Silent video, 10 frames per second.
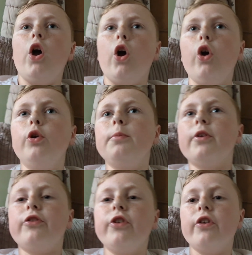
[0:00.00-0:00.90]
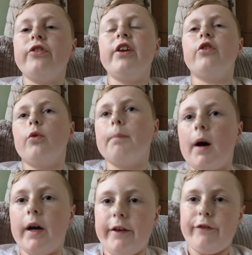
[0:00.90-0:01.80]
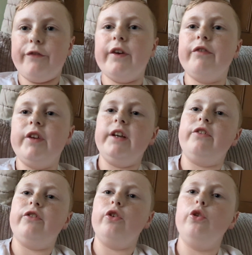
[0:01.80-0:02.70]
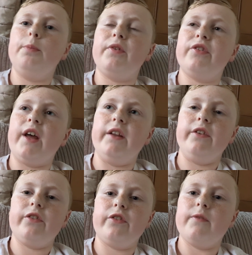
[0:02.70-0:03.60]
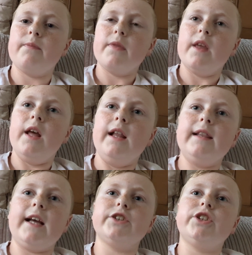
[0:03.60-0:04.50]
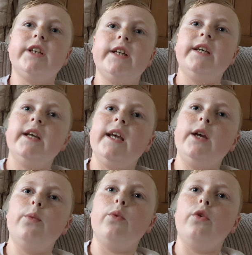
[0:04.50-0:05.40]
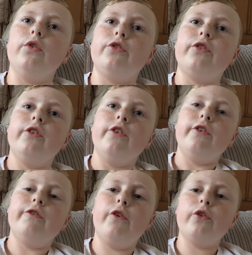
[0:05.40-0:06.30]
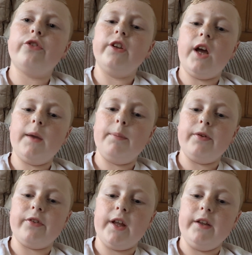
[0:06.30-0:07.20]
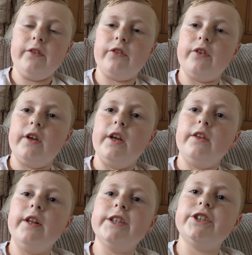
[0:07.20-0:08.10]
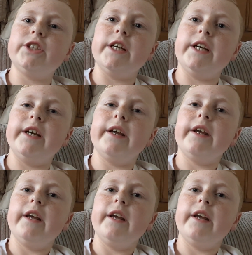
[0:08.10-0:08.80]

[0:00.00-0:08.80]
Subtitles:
homelessness is up by 52%. Last year it was 49%. This year